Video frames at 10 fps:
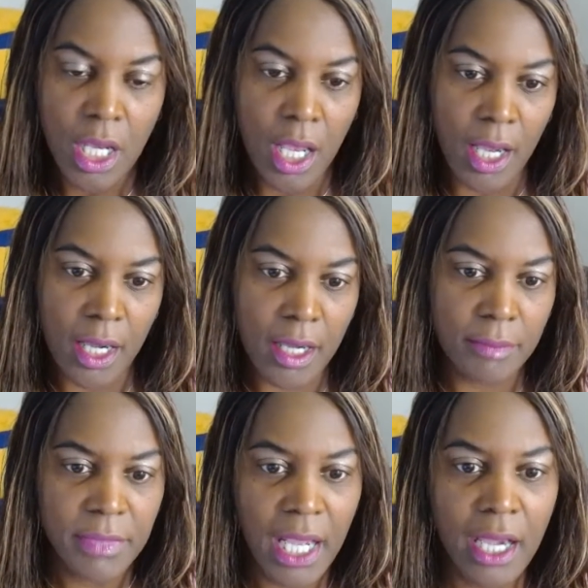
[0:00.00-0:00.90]

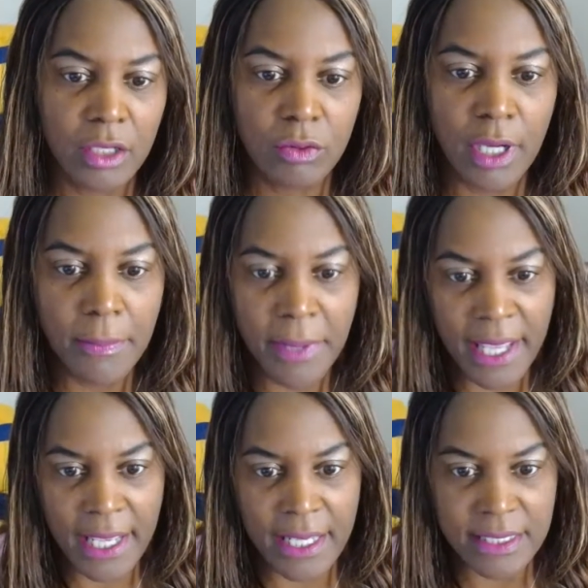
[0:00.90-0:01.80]
how do I
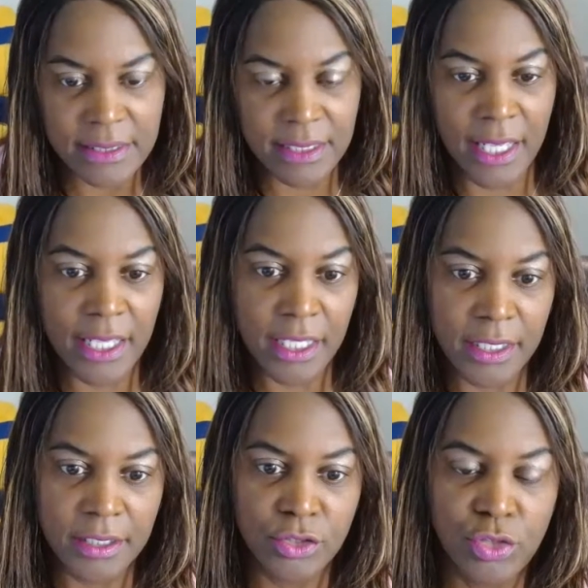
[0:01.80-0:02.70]
pass
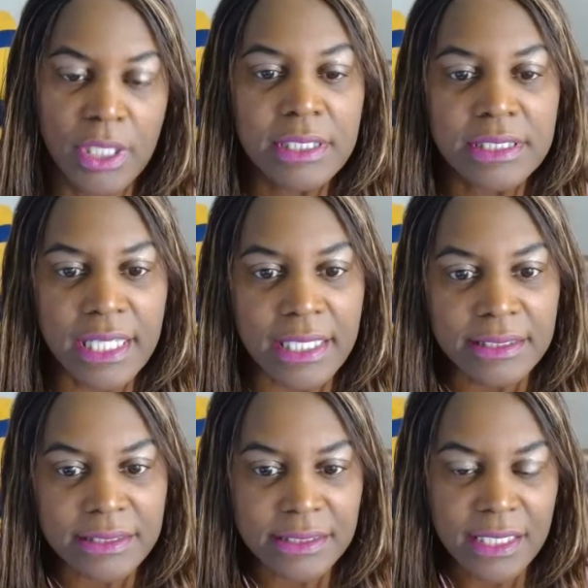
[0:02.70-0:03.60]
a drug
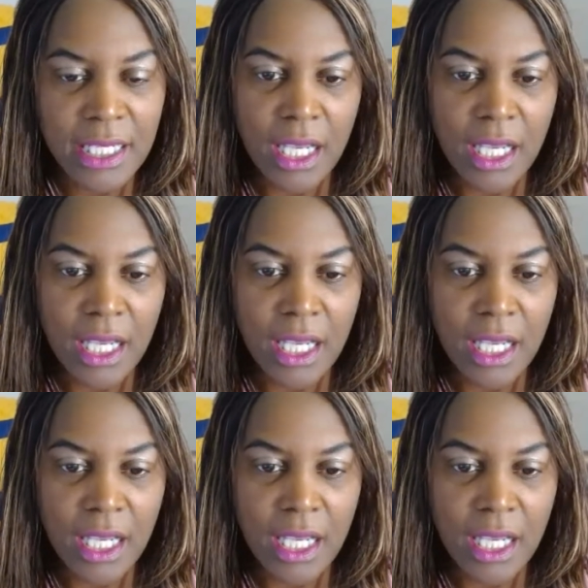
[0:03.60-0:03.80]
test.